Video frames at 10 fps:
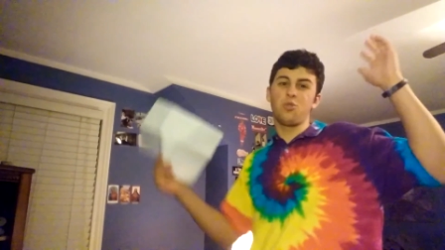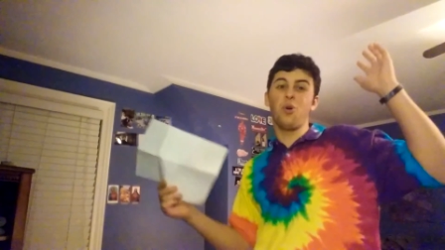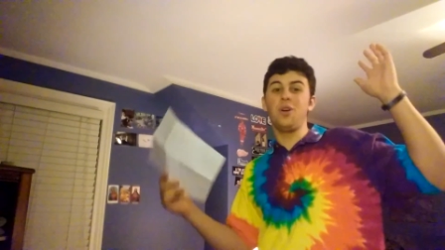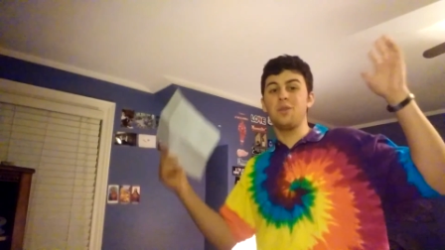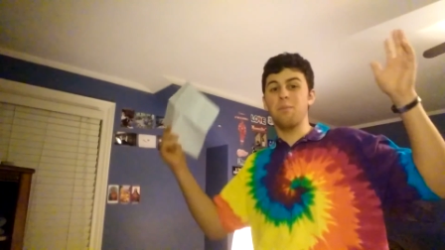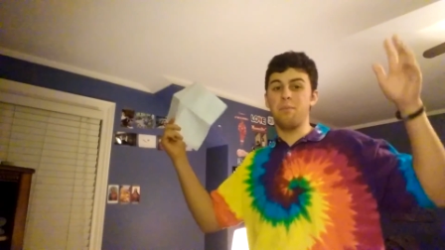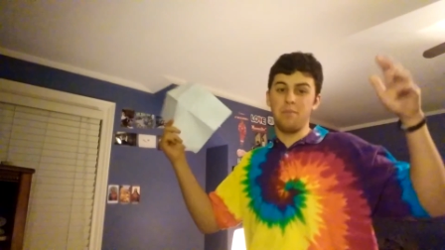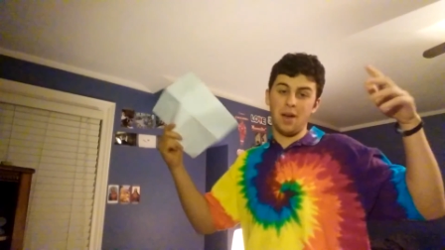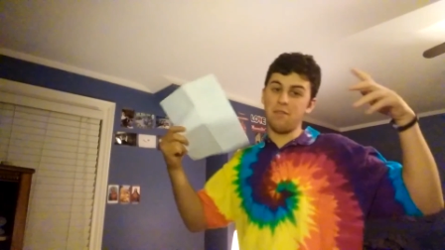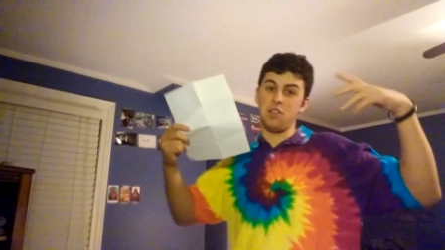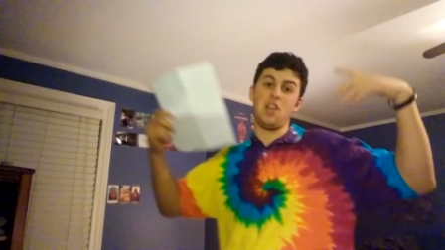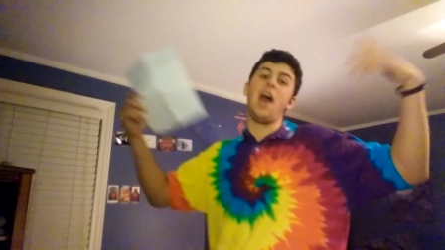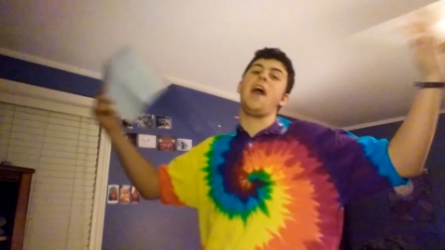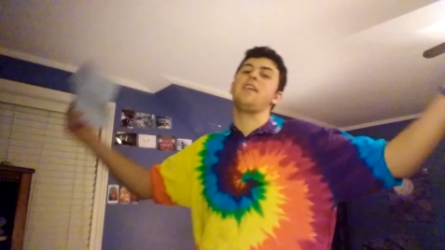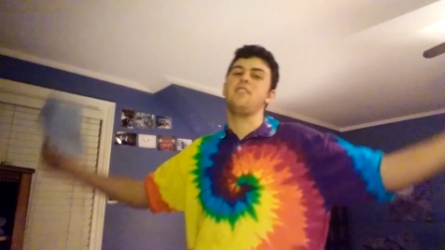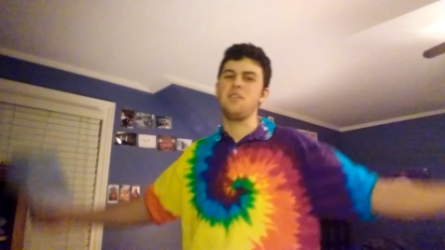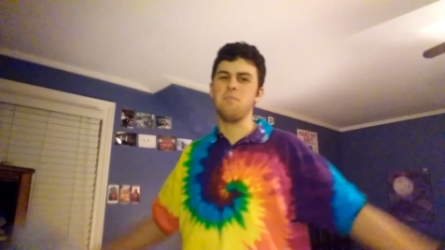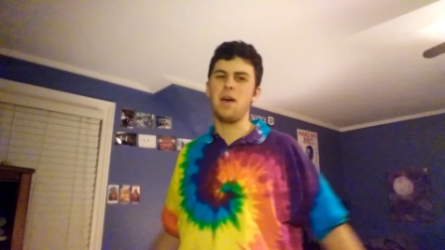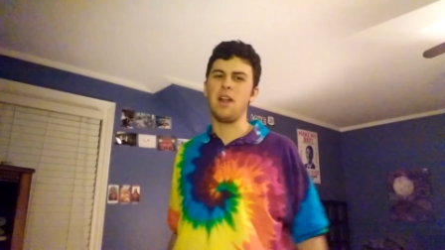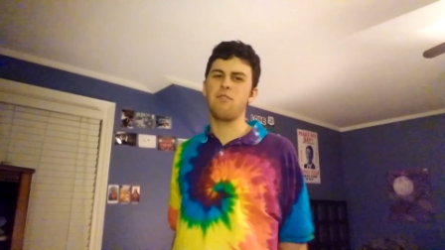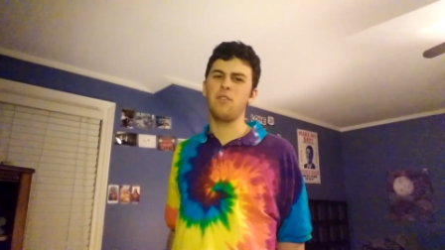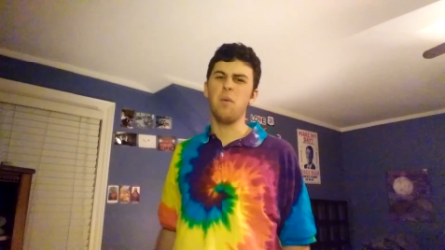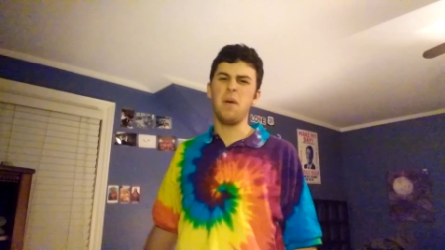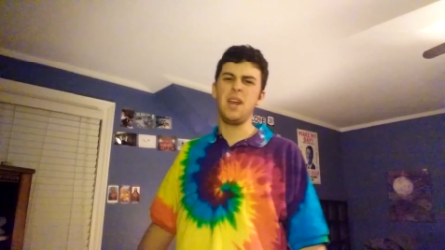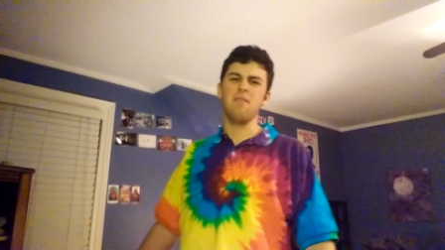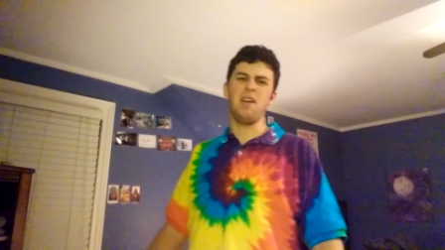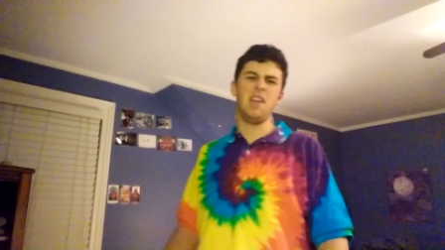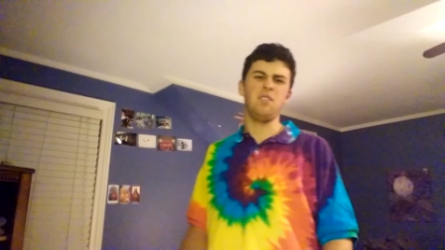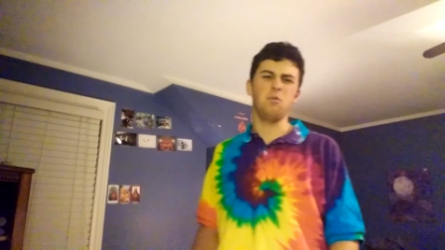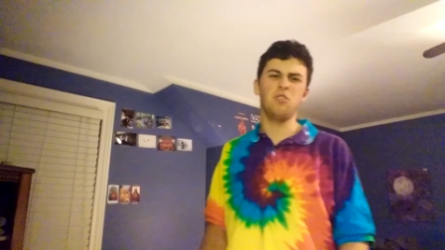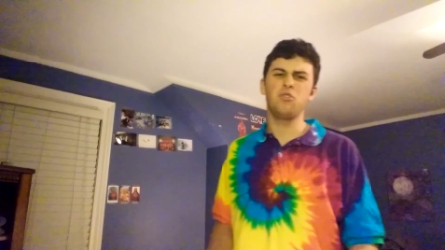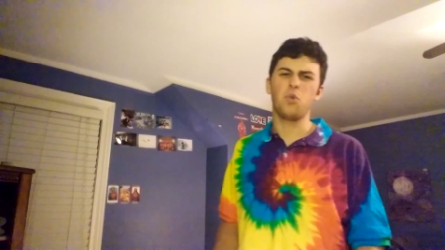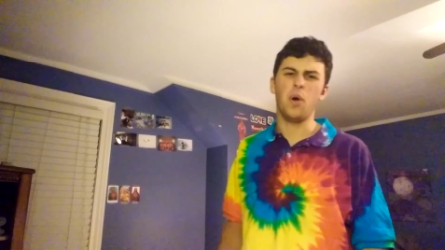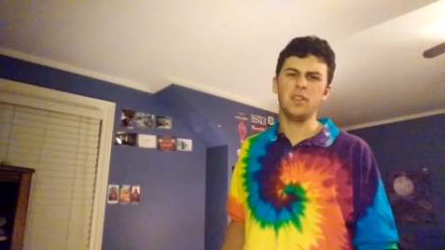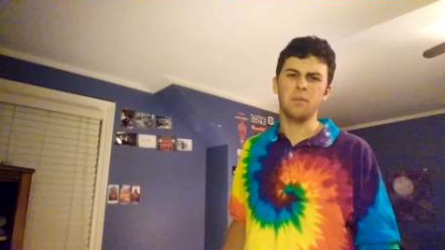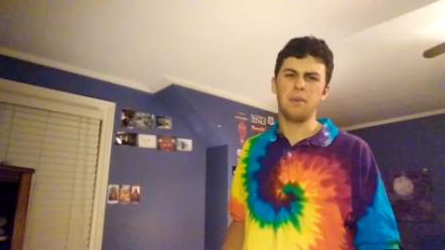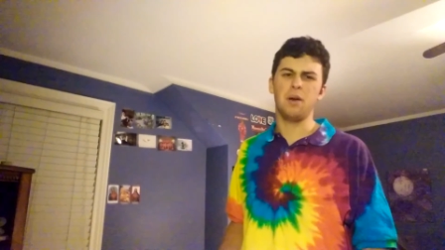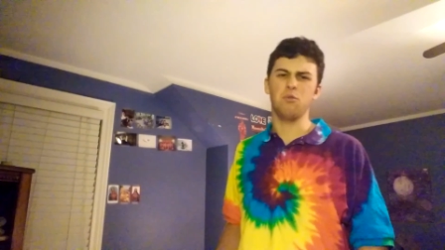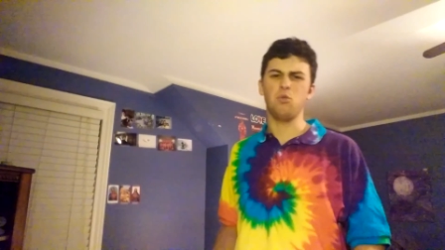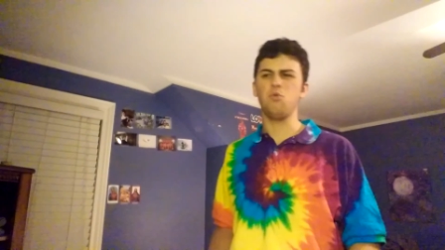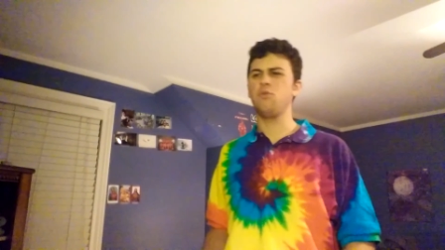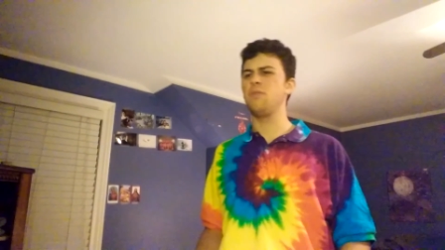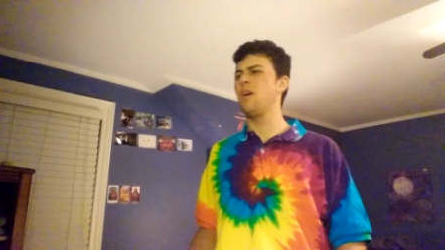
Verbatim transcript: going to have a tag team match for the main event. We're just going to pair two.